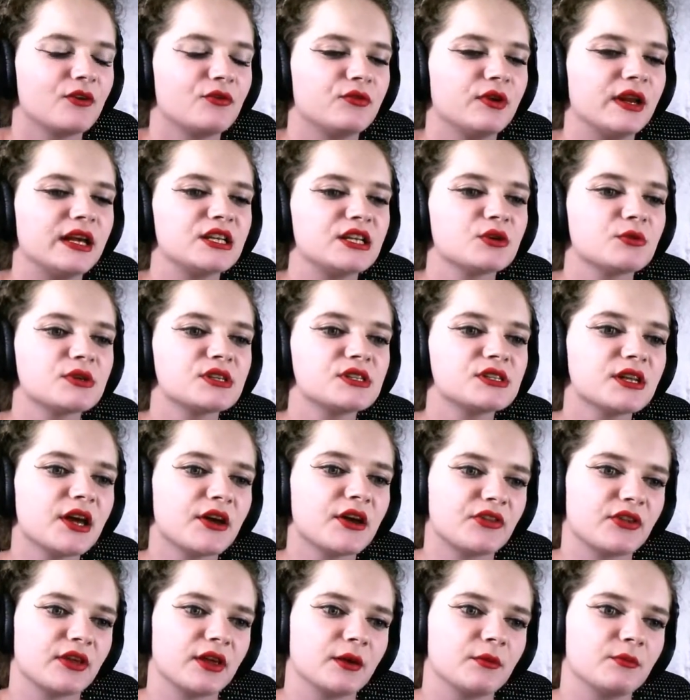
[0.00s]
Fleta was
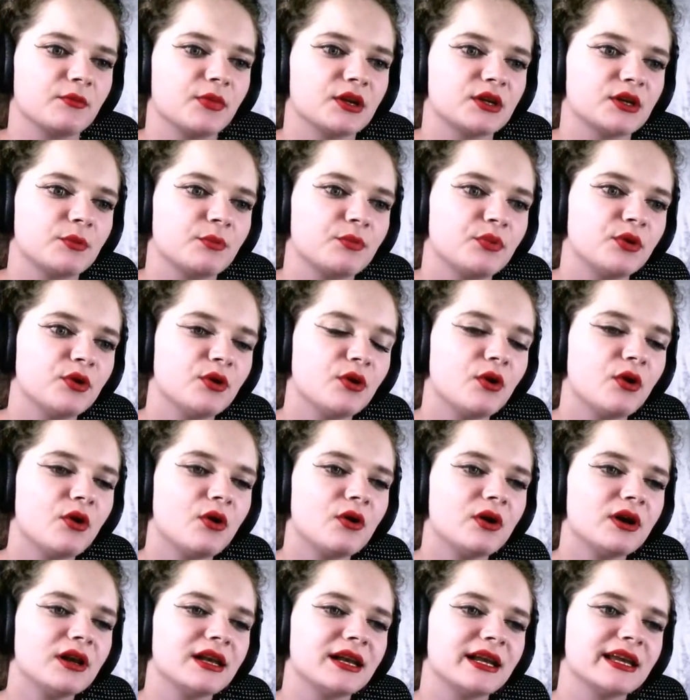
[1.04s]
nothing but a
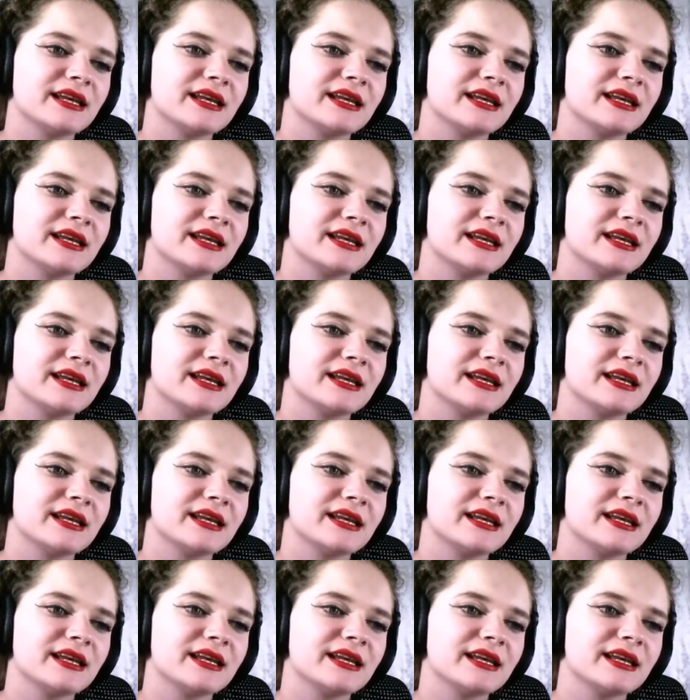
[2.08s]
pure